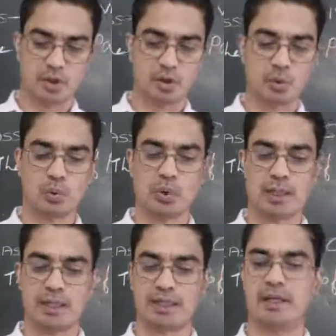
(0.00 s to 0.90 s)
through
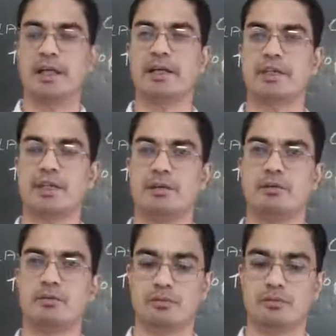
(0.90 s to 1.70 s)
an election.